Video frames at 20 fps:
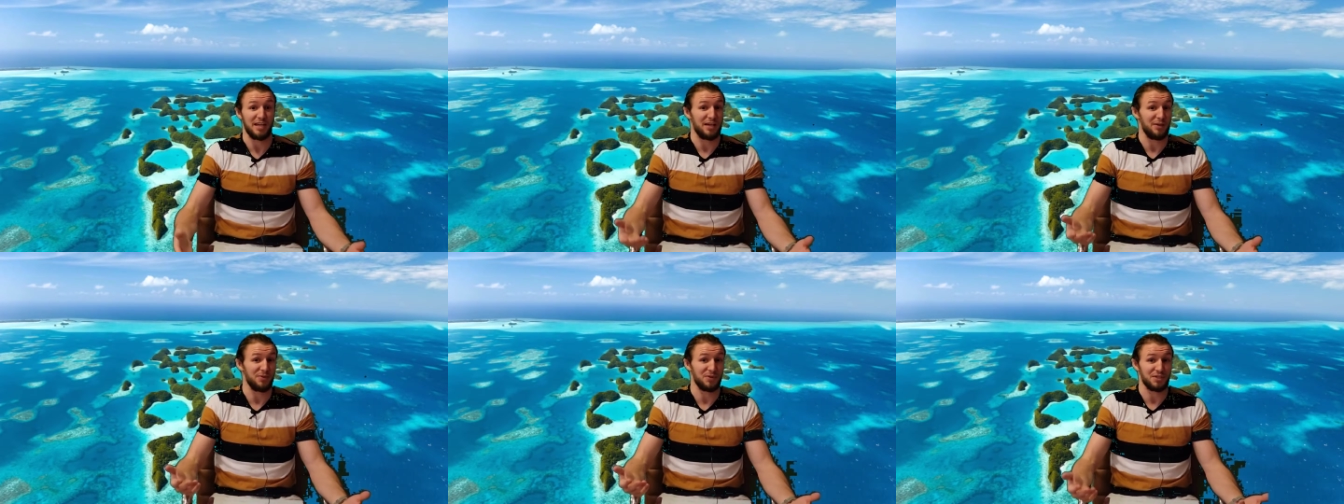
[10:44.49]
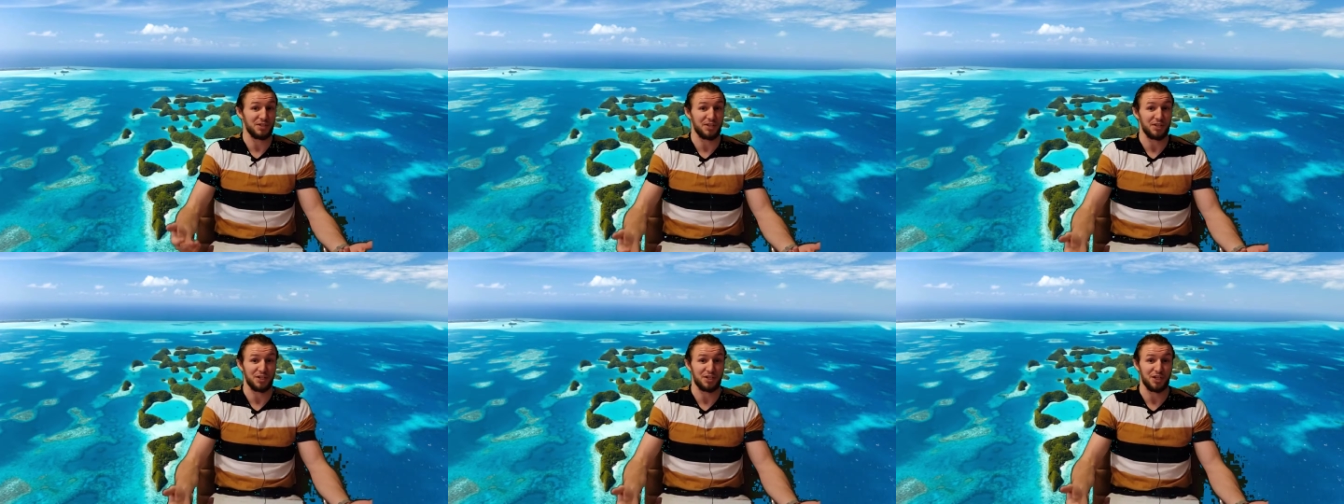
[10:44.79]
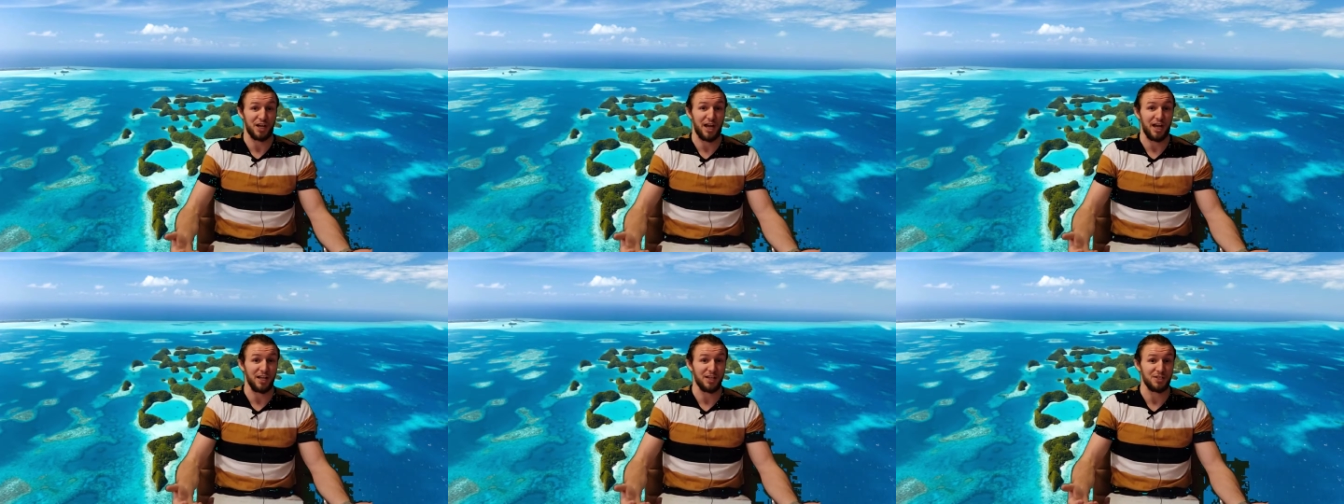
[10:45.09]
He was a good
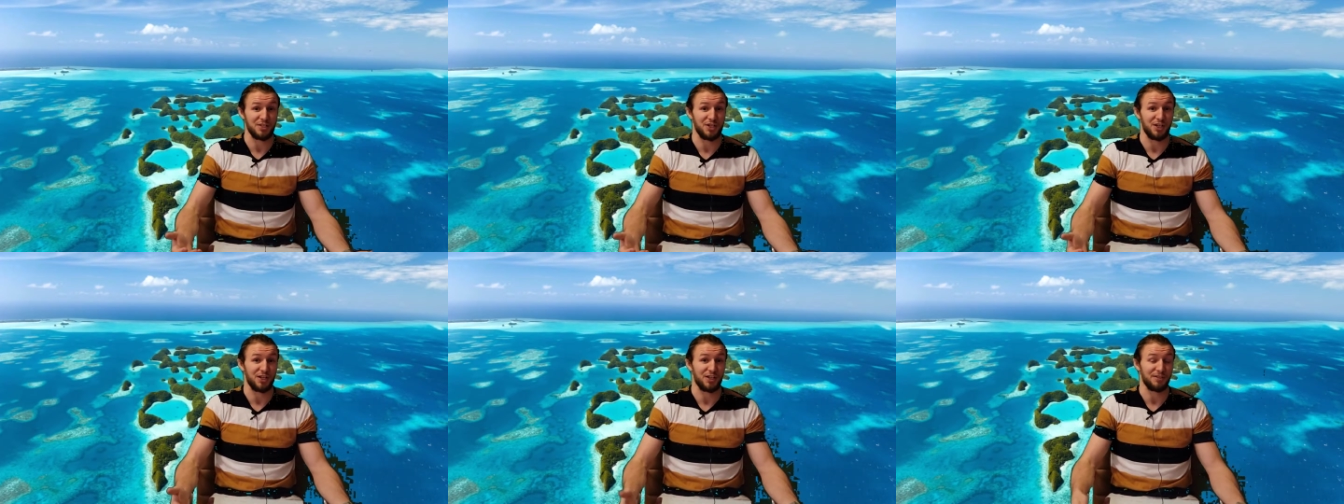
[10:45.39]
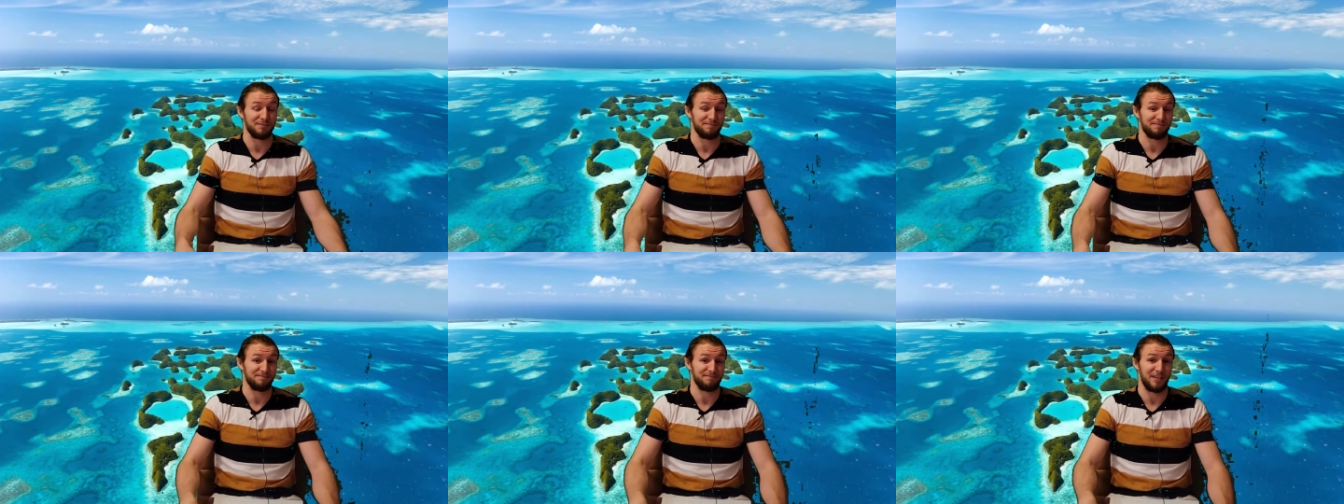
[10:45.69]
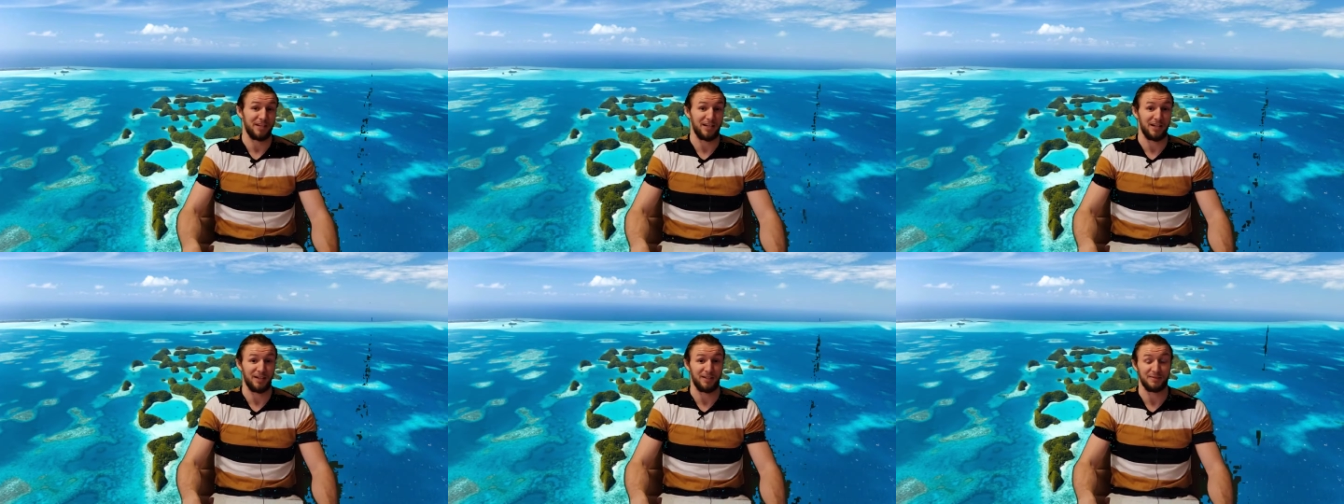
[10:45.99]
challenger,
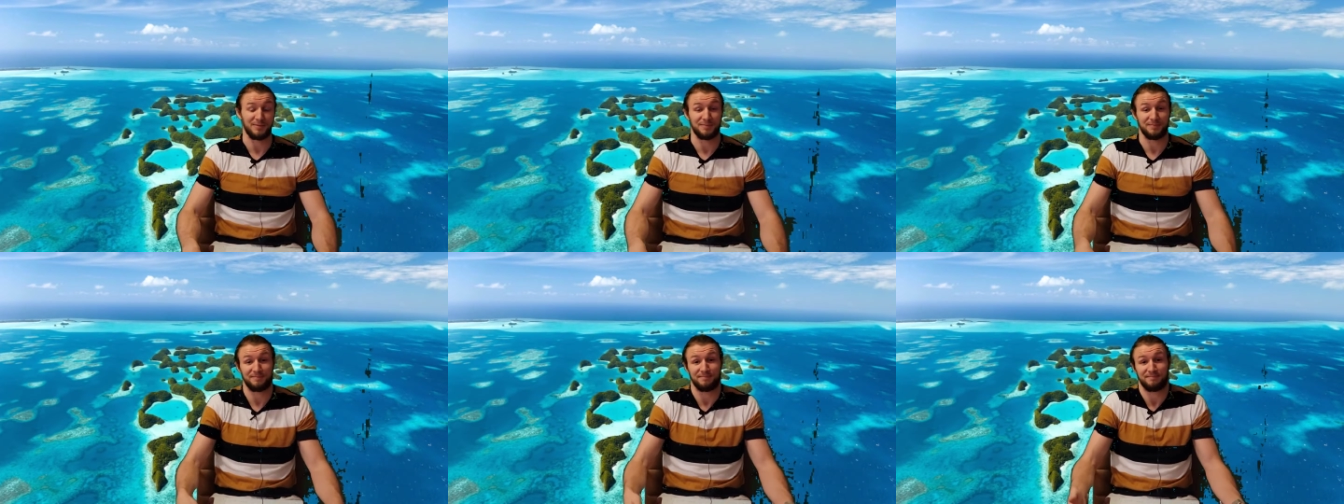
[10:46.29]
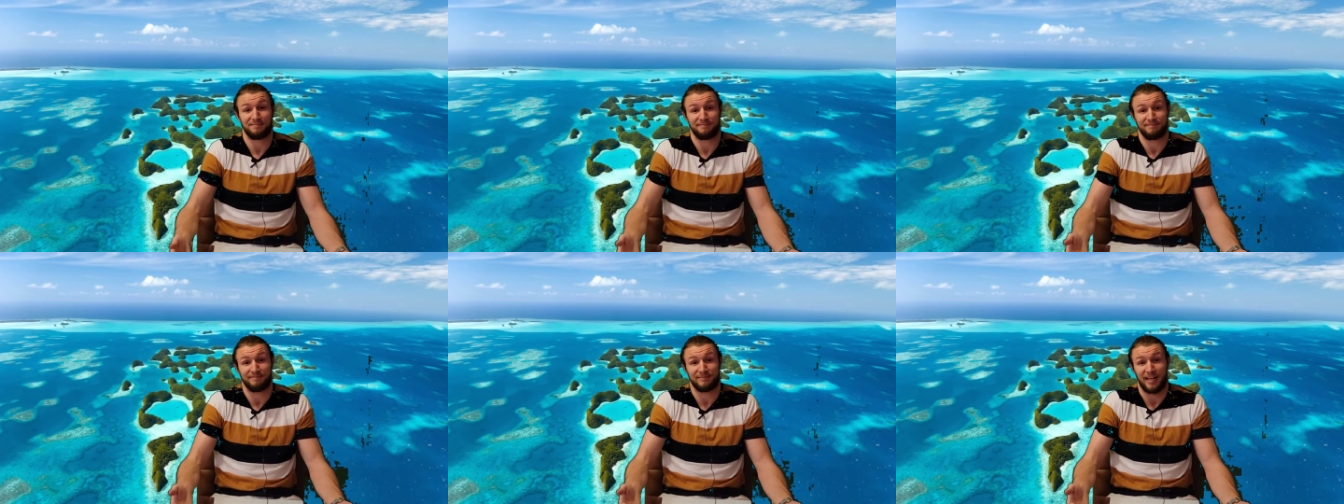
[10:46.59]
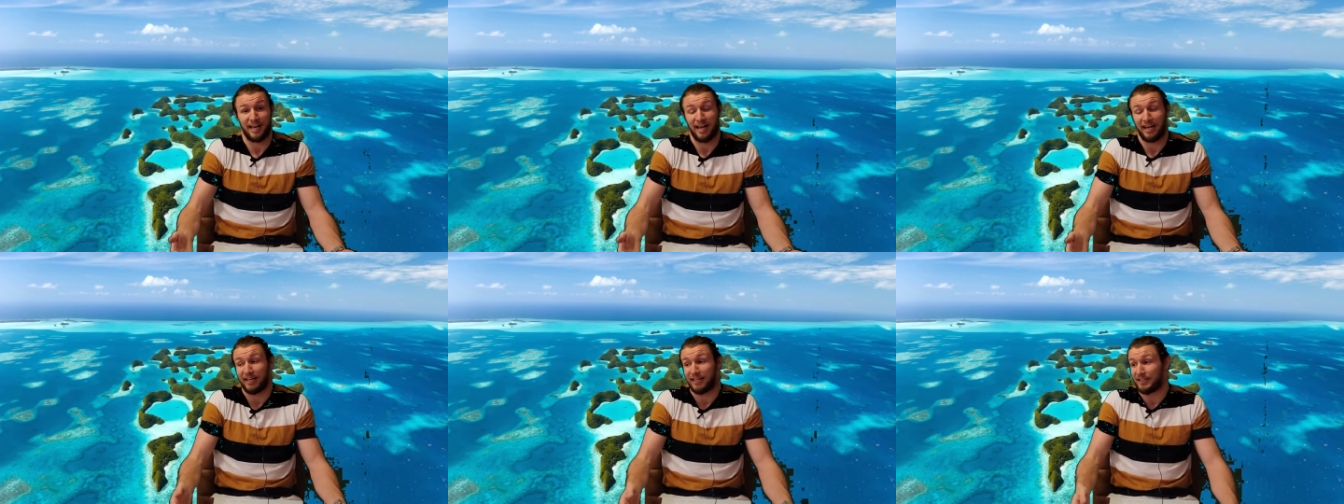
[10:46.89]
you know?
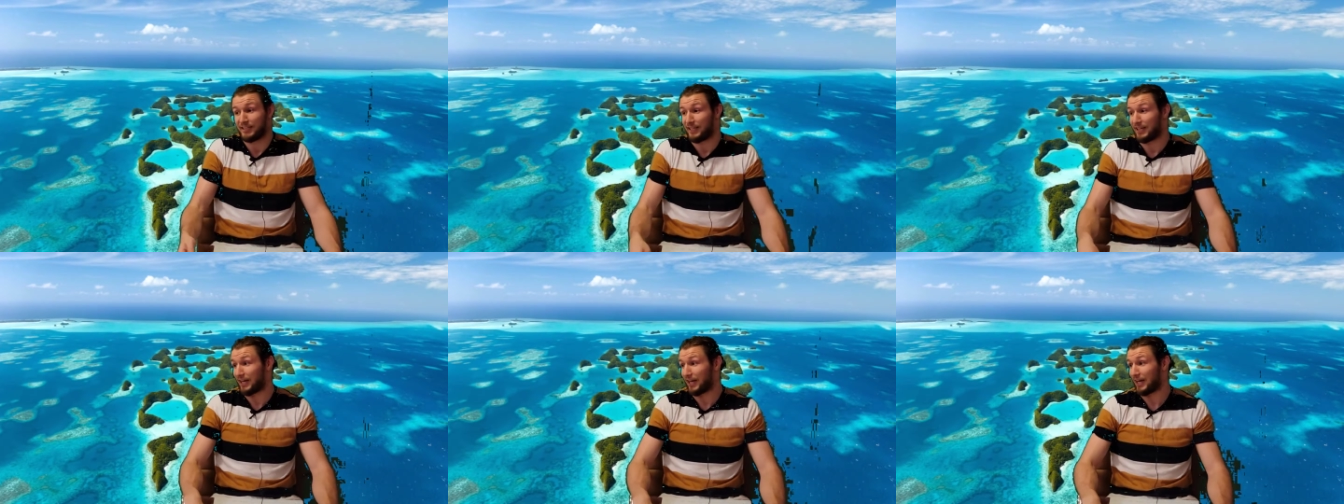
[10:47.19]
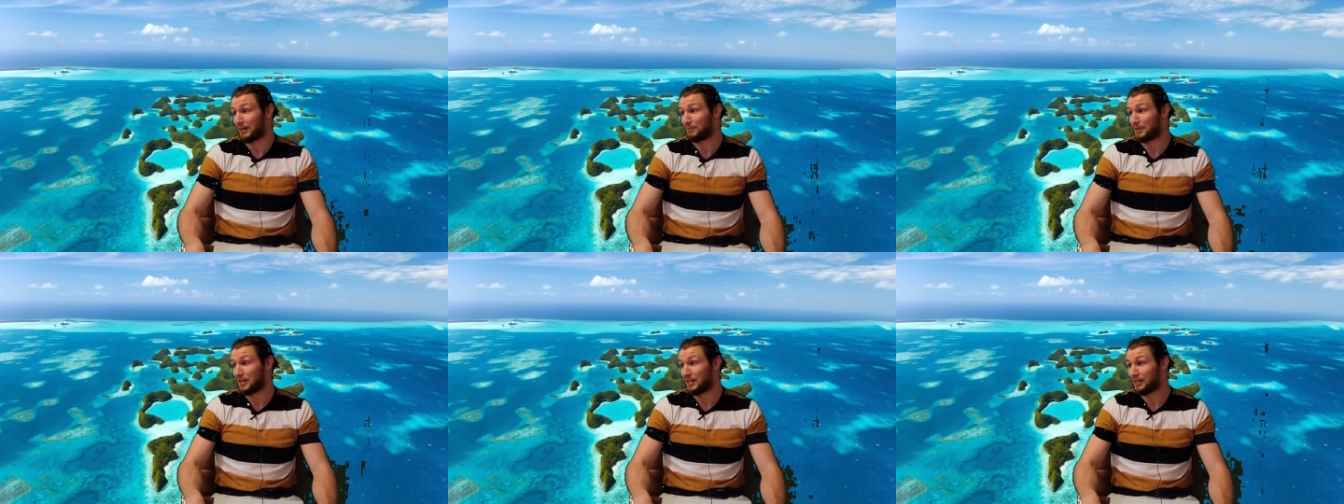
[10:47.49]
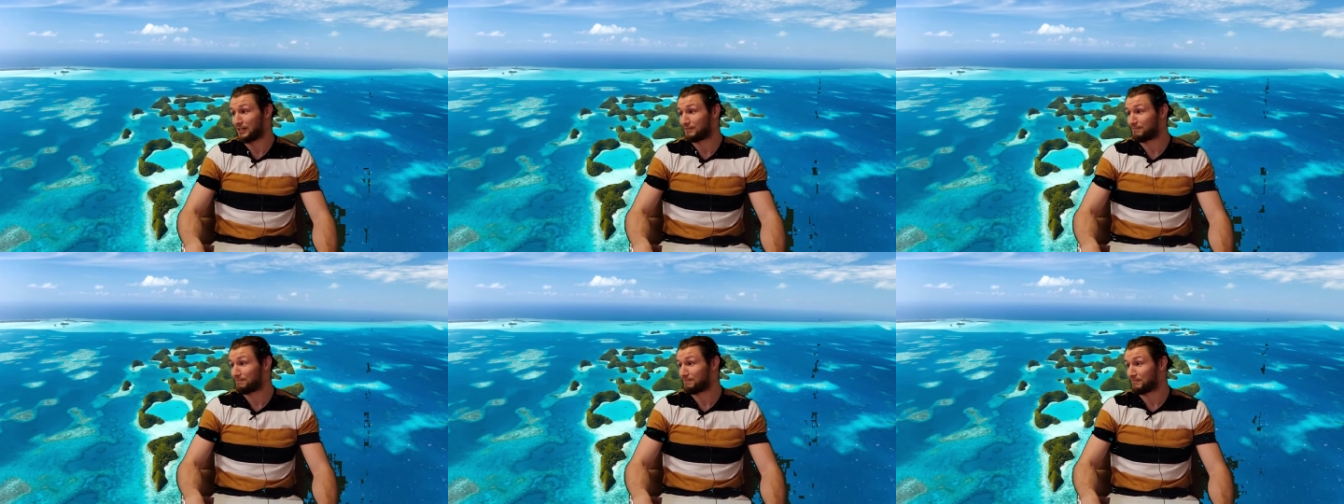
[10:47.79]
I
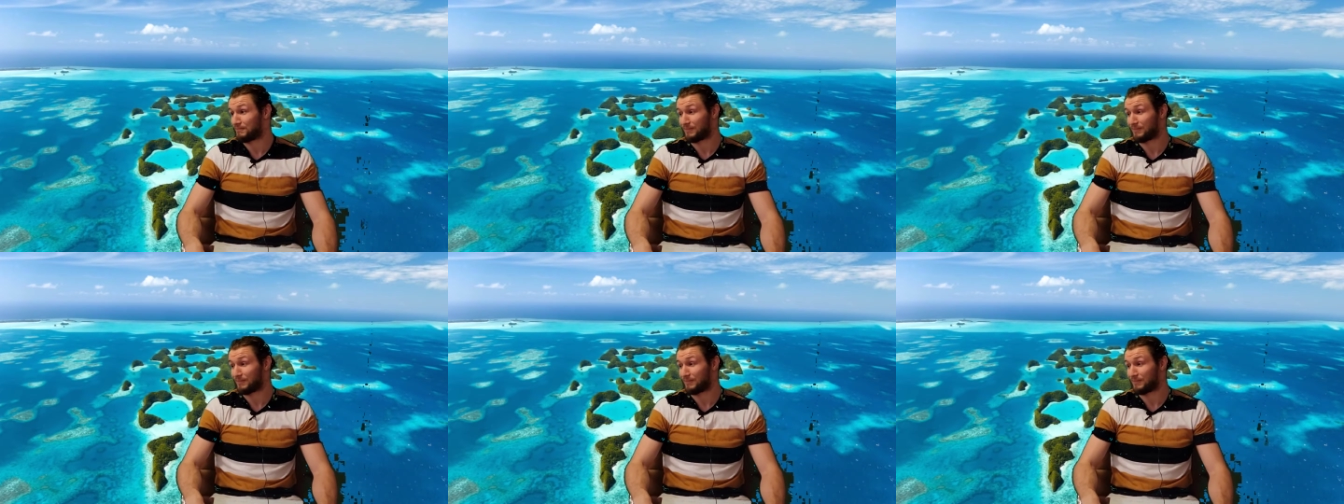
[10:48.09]
mean,